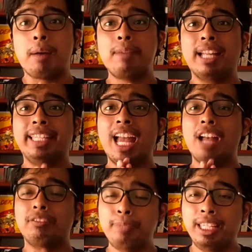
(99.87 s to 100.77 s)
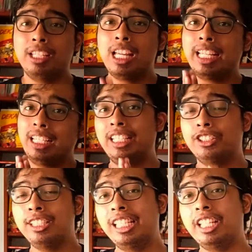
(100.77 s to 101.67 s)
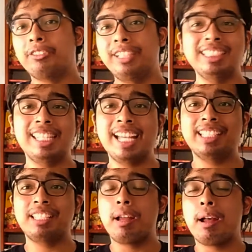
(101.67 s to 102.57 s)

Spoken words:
But they have been internally reselected